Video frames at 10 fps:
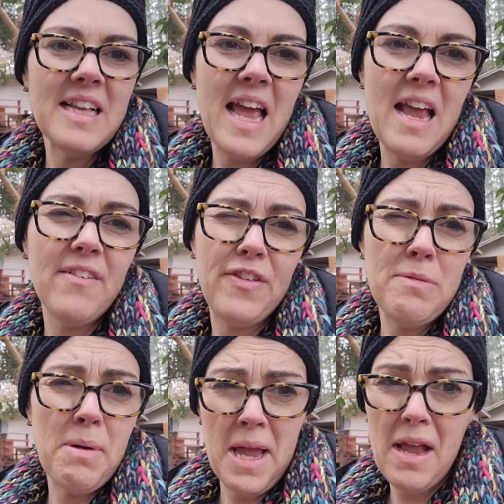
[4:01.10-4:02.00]
8
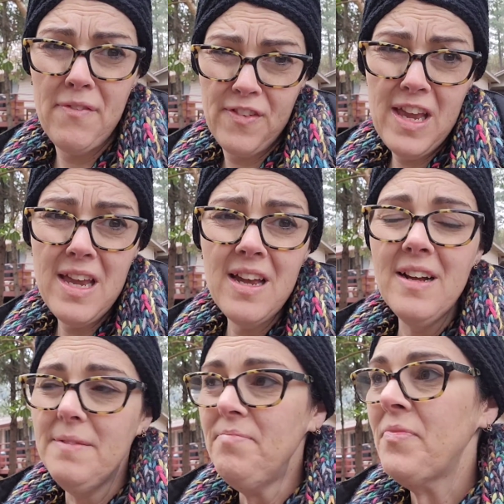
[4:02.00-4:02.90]
feet by 8 feet.
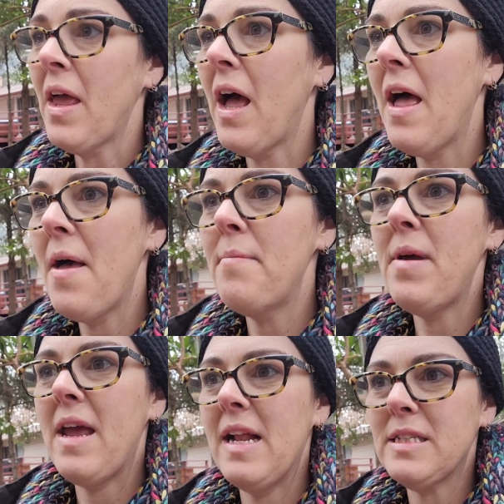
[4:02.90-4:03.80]
And
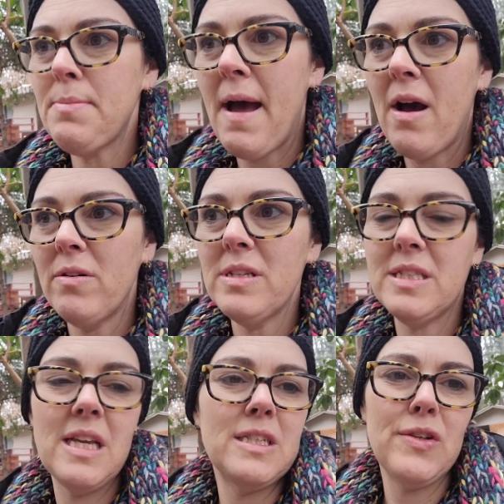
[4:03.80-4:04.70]
it's about
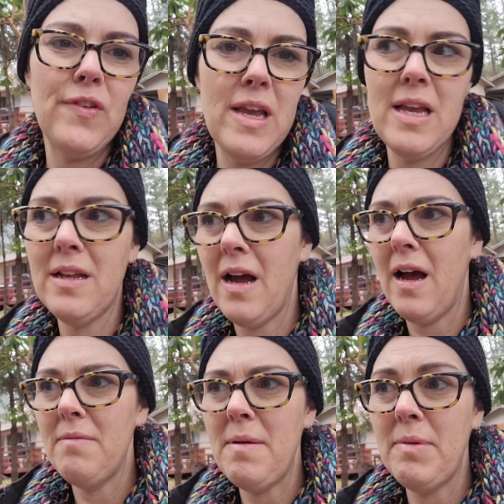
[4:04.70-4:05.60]
6 feet,
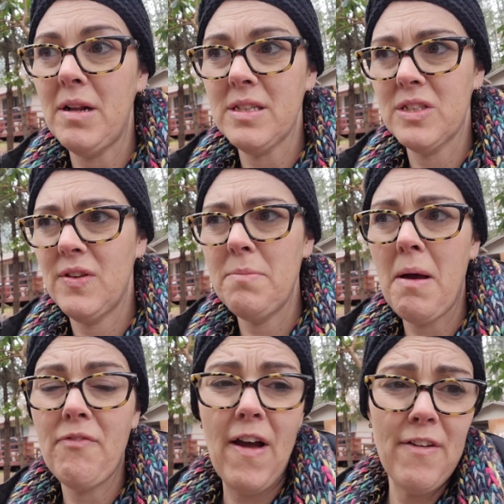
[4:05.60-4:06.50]
maybe not 6 feet,
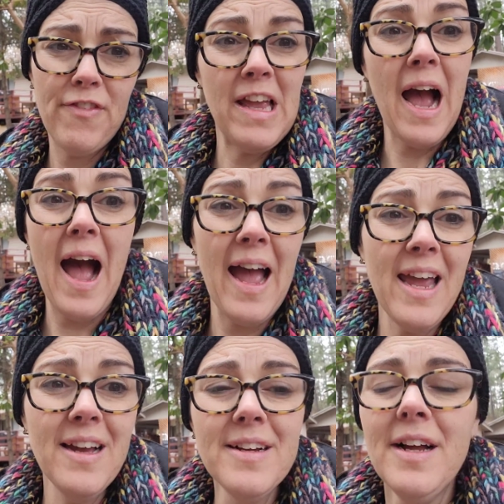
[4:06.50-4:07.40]
about 5 feet high.
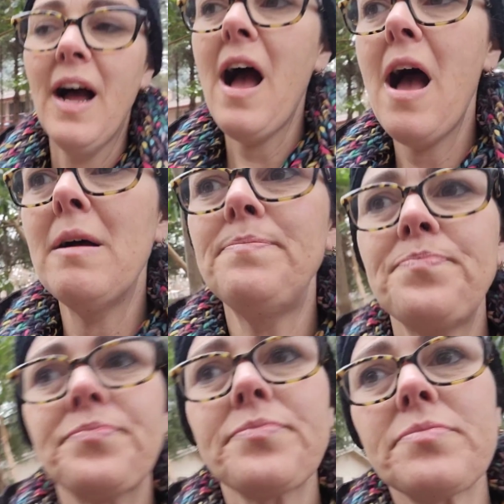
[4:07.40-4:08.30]

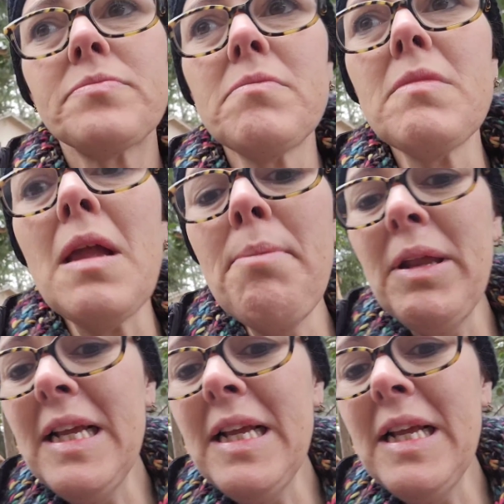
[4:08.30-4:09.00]
But